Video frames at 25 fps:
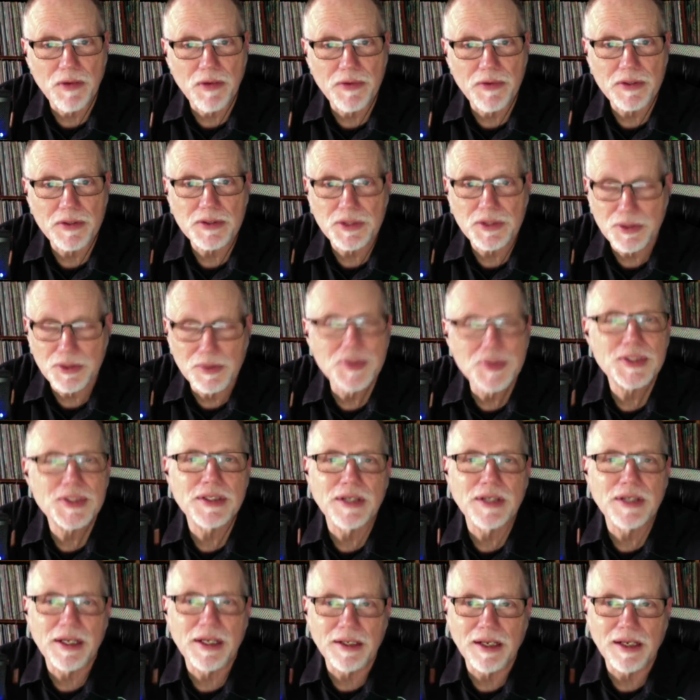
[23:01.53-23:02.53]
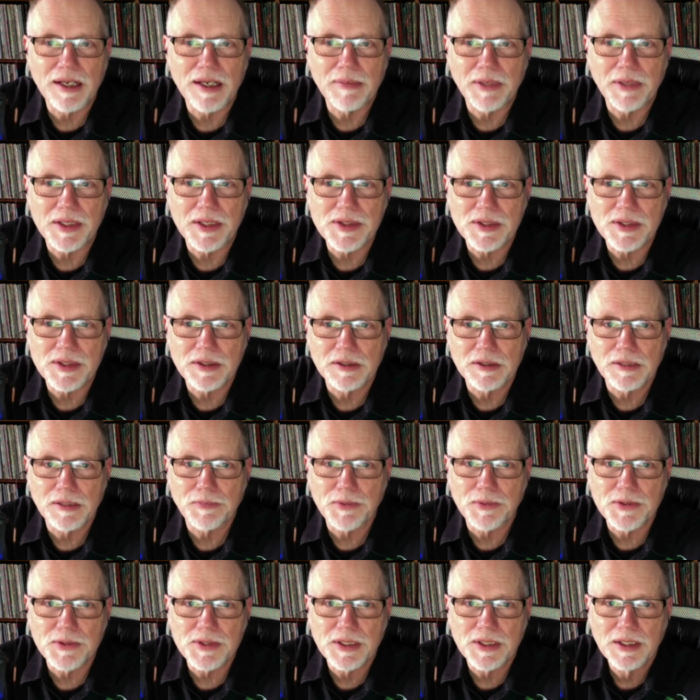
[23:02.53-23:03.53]
their Tuesday night game against the
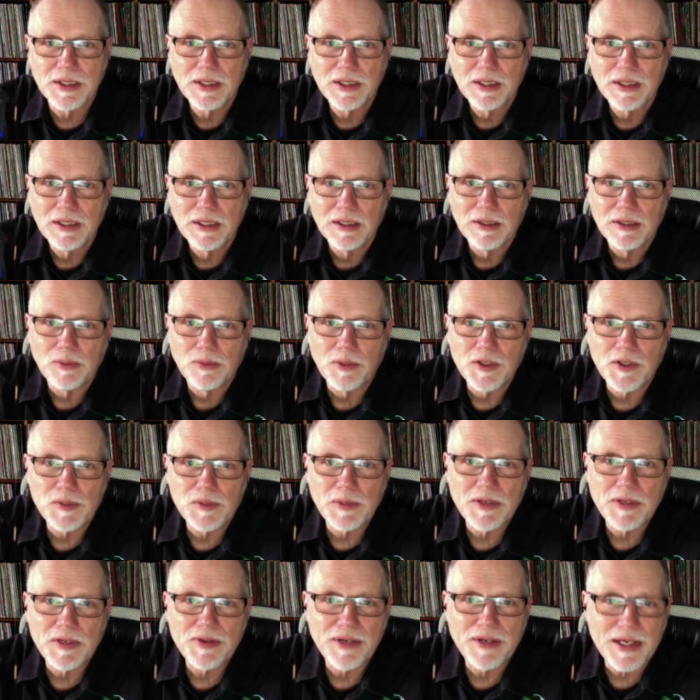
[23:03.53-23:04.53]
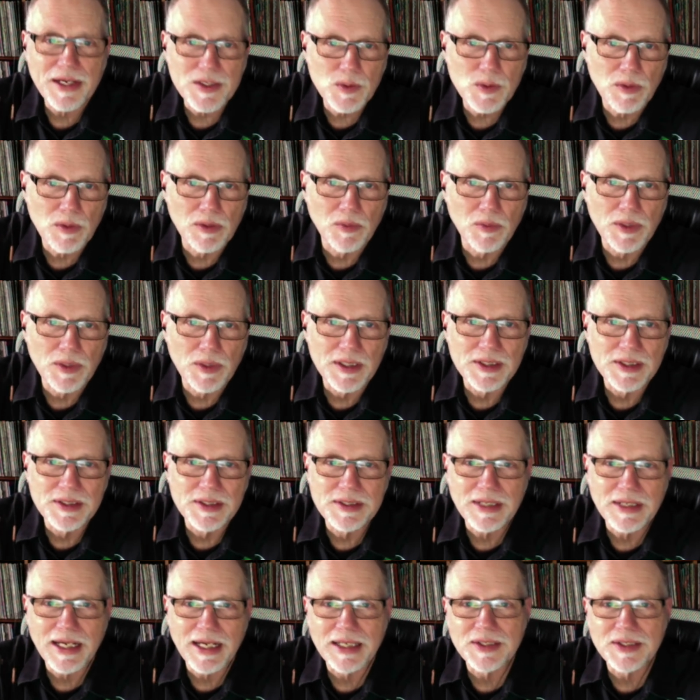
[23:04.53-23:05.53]
Clippers, which meant the next one
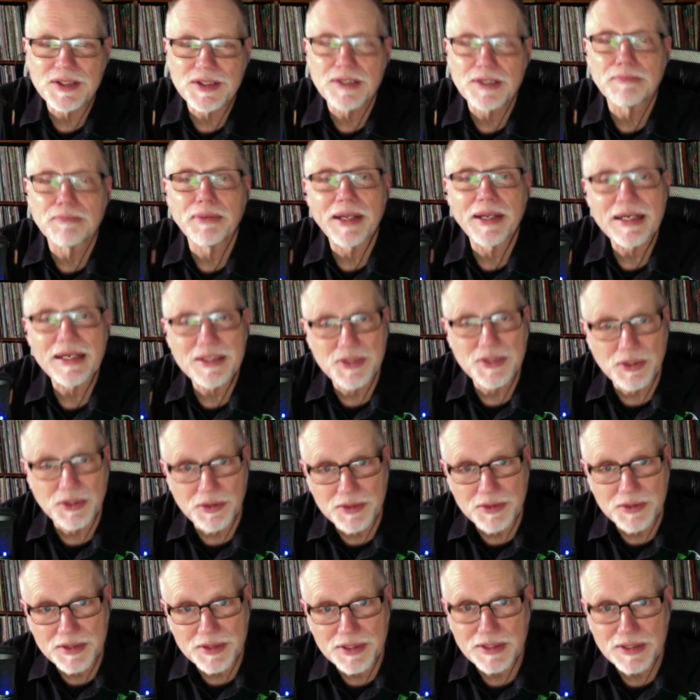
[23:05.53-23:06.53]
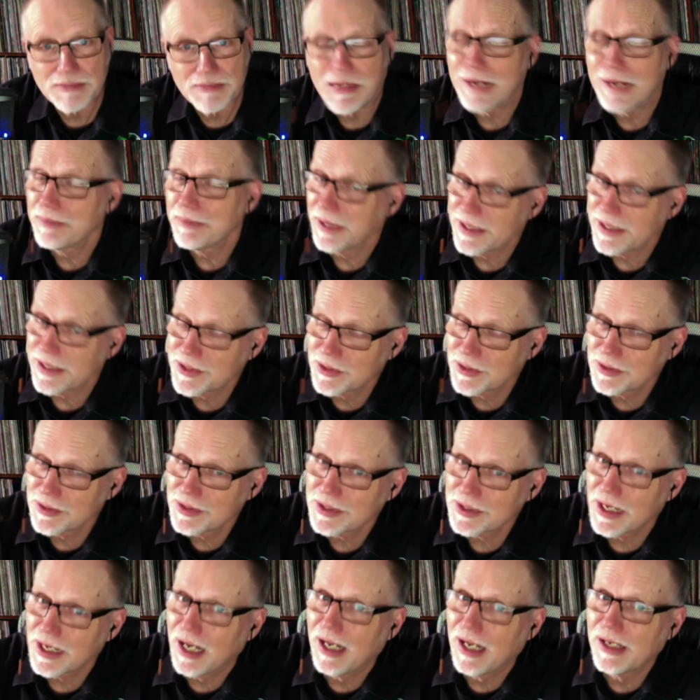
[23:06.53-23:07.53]
was against the Blazers, my
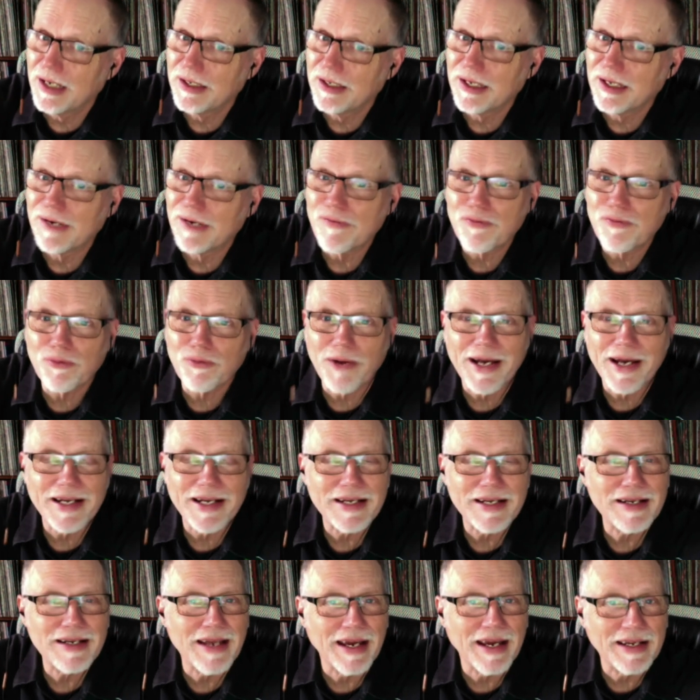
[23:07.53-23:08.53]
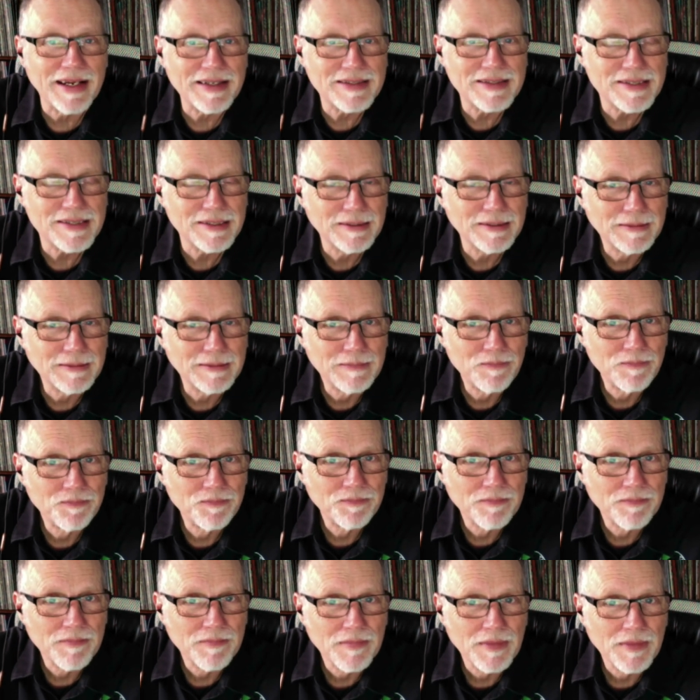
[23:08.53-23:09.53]
Blazers, on uh, Friday night.
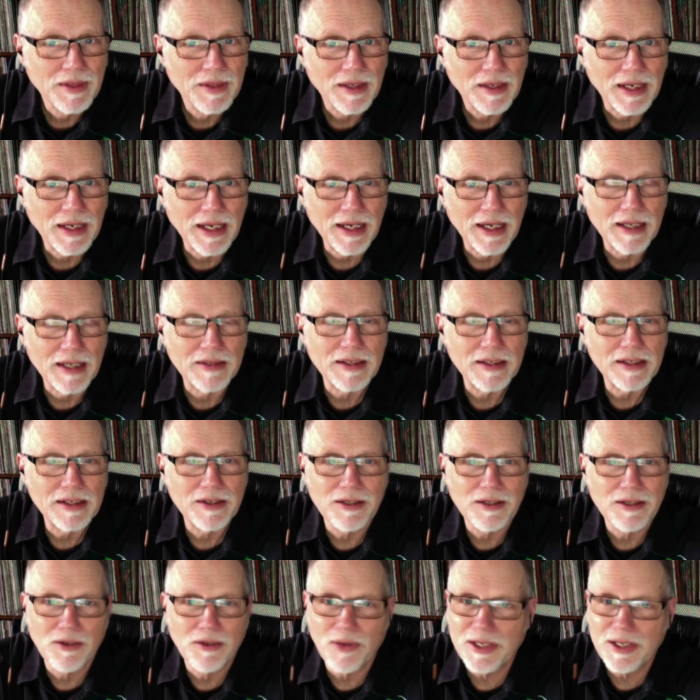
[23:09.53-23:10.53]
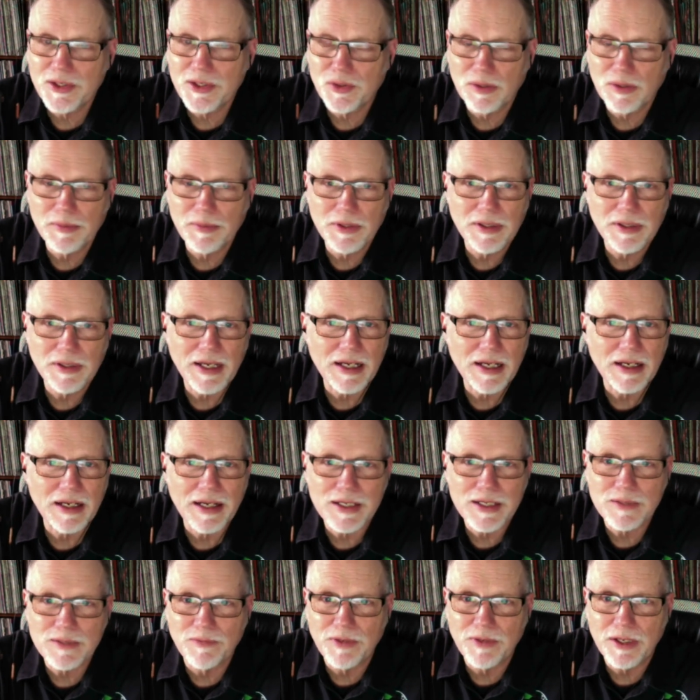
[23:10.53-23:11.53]
And they did a great tribute, had a
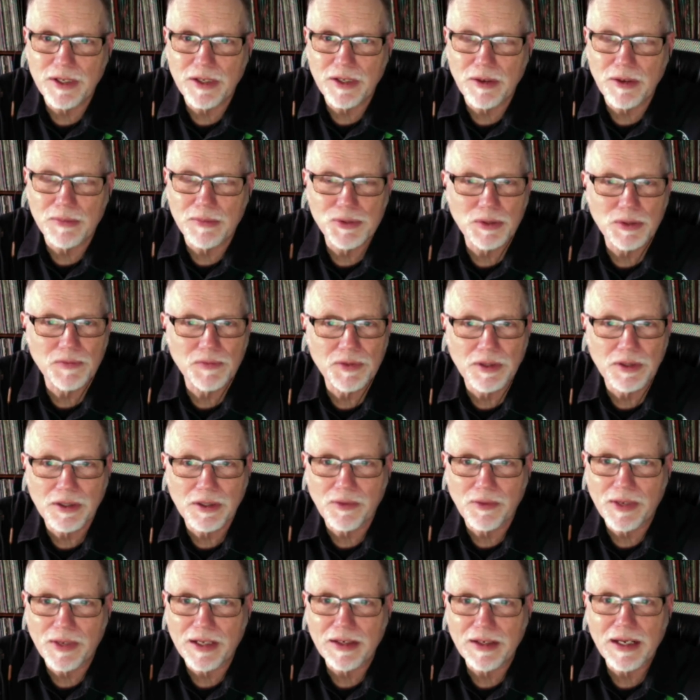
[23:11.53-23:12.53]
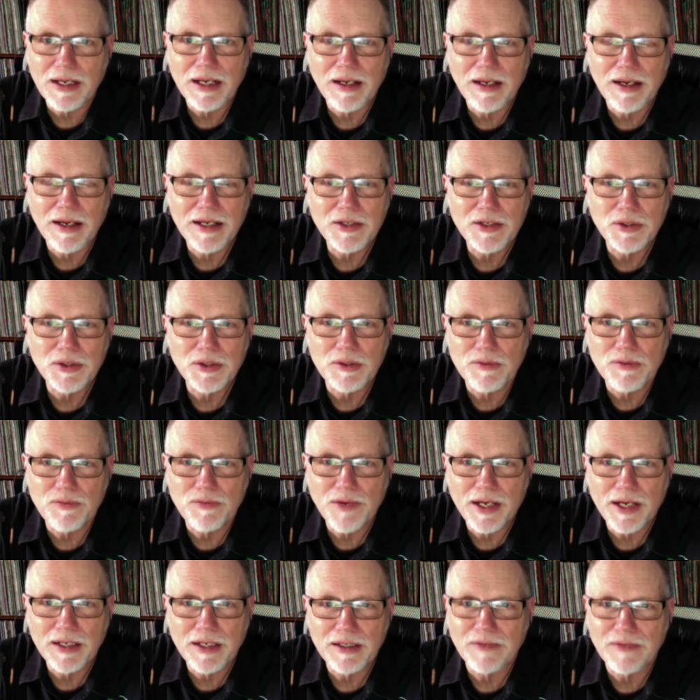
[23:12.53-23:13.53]
nice video. I'm sure if you look around online, you can
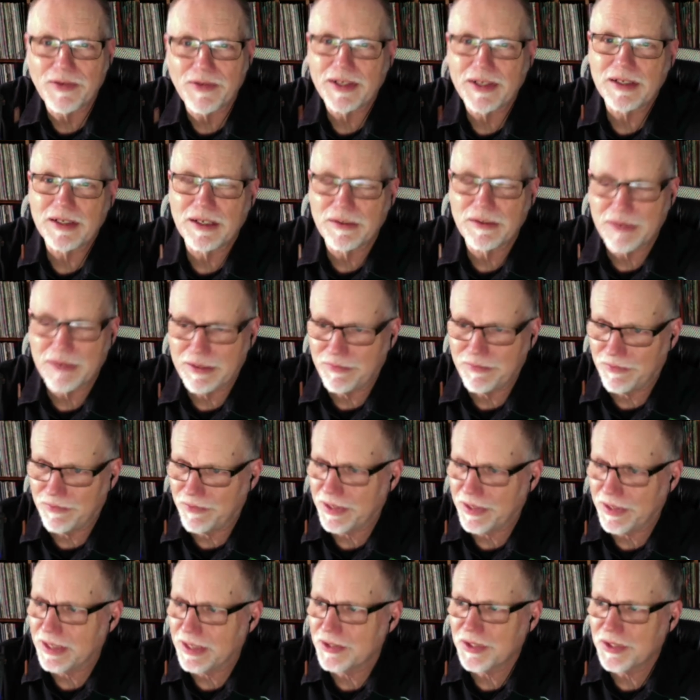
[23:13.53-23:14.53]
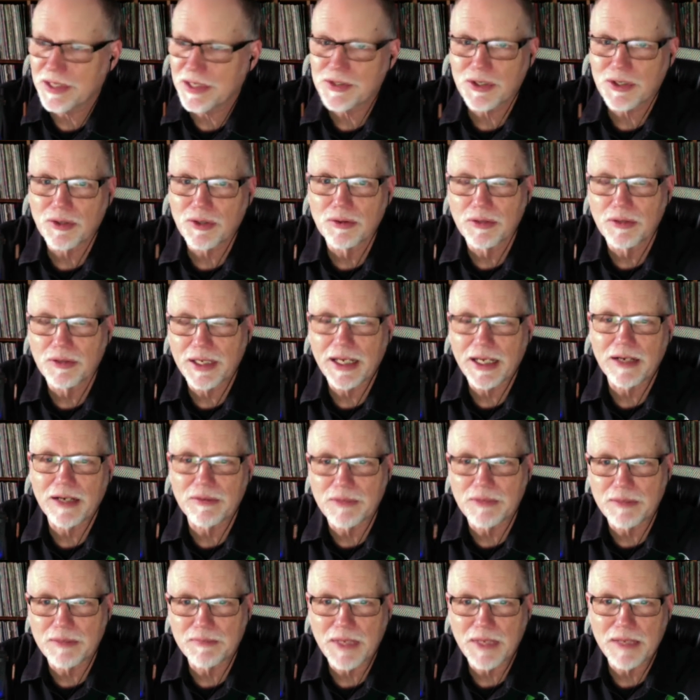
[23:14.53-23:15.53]
find it. If I if I get a chance, I go look at it
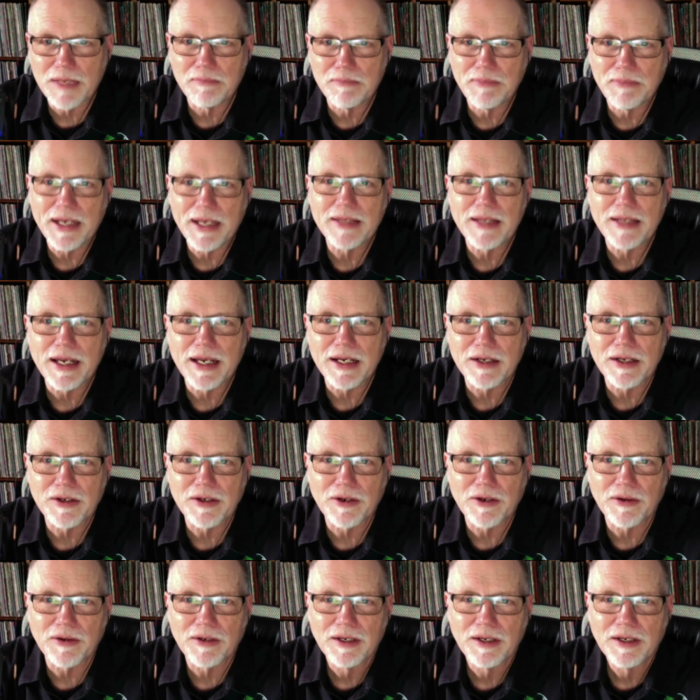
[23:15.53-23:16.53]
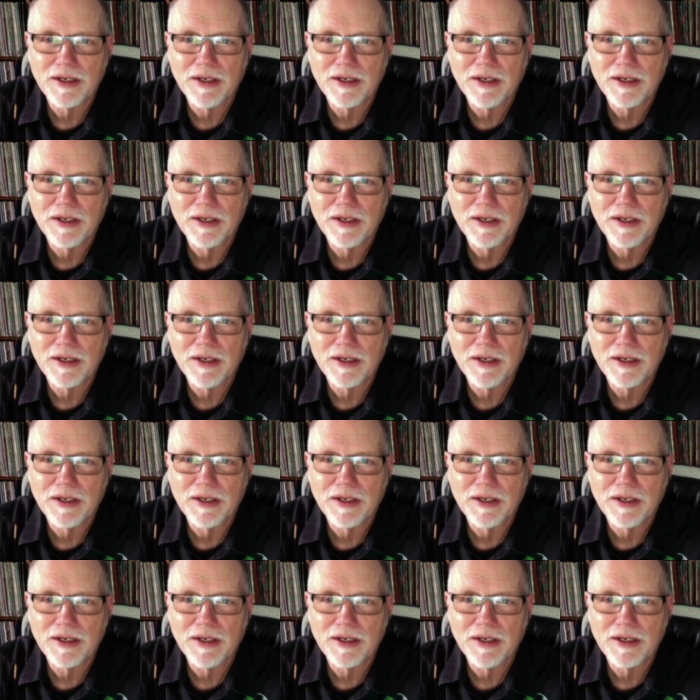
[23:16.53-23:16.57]
and embed that in here,